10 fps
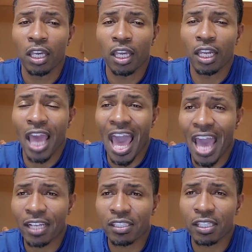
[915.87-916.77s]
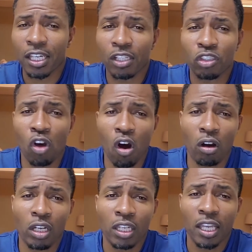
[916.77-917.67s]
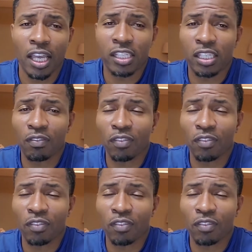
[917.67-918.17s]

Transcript: and act and talk as if